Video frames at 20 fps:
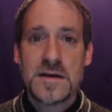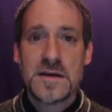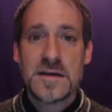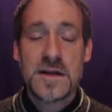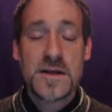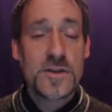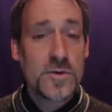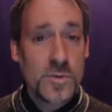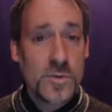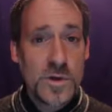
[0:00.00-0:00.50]
In
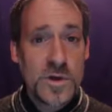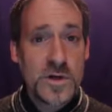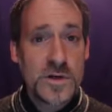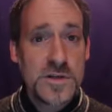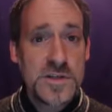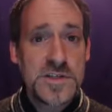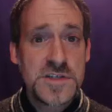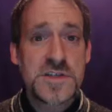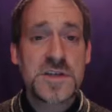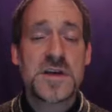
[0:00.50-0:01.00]
other
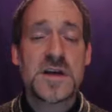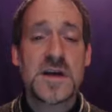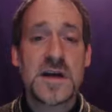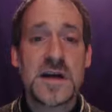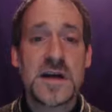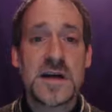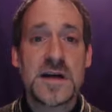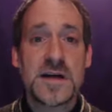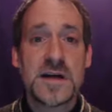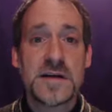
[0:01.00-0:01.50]
words,
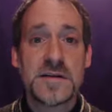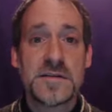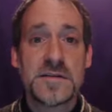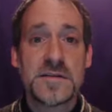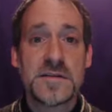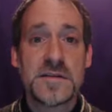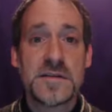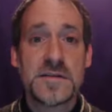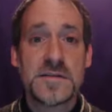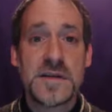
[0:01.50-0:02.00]
uh,
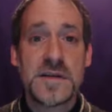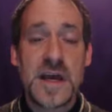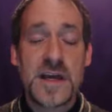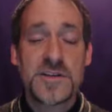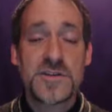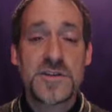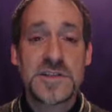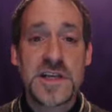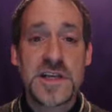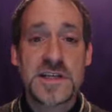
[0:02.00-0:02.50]

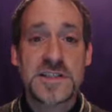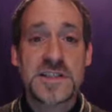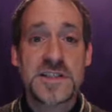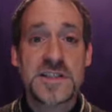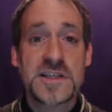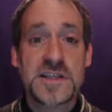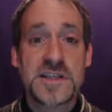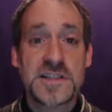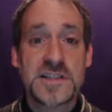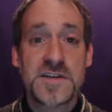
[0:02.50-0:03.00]
natural selection
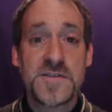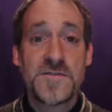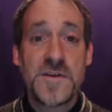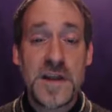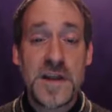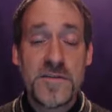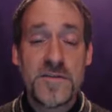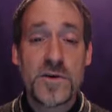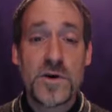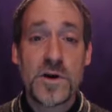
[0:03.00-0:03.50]
tends to
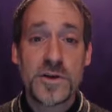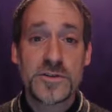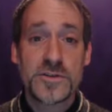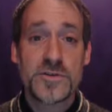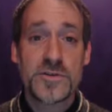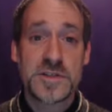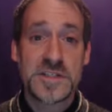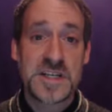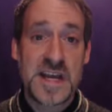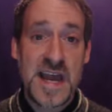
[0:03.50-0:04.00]
favor
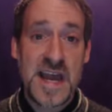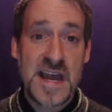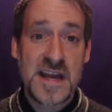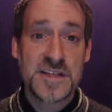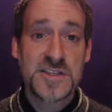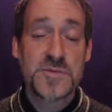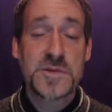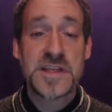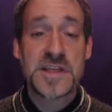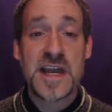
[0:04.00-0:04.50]
altruistic
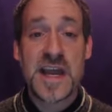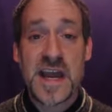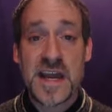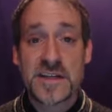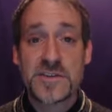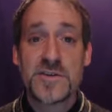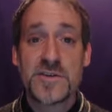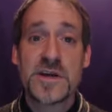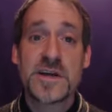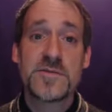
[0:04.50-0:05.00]
acts when the
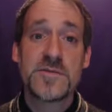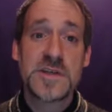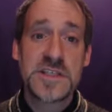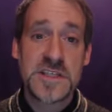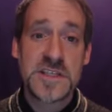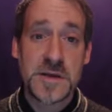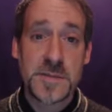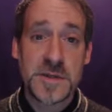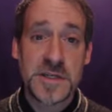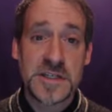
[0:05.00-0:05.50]
actor and
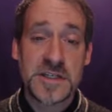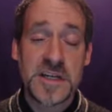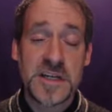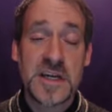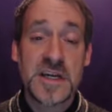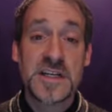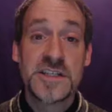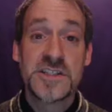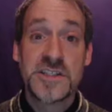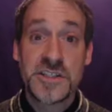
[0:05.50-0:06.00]
recipient
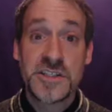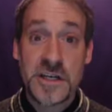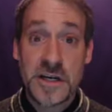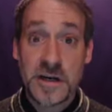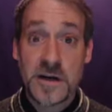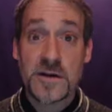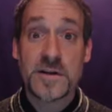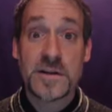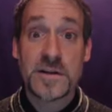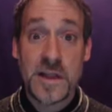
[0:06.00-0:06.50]

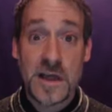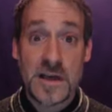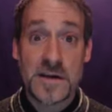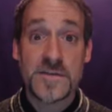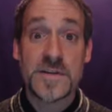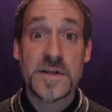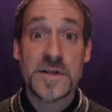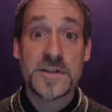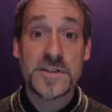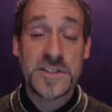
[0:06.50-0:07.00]
share a lot
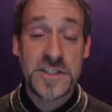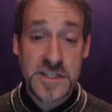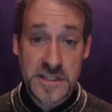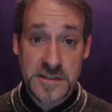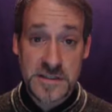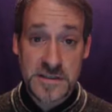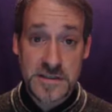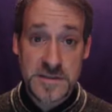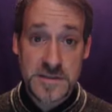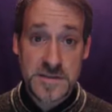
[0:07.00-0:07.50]
of their
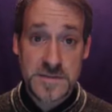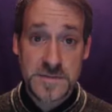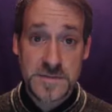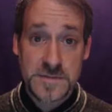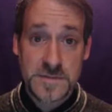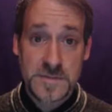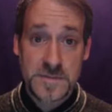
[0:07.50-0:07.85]
genes.